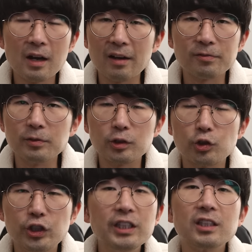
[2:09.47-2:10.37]
if
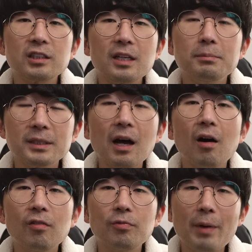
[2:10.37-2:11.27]
Jesus
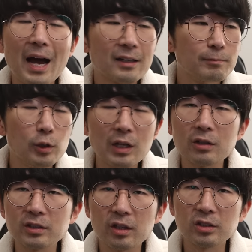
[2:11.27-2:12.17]
himself back
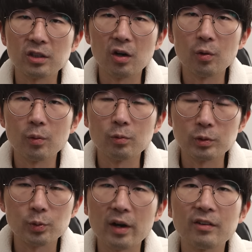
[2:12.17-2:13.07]
2,000 years ago
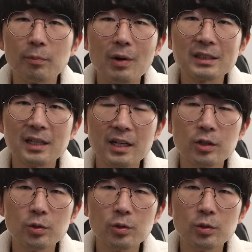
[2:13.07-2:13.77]
was running for president,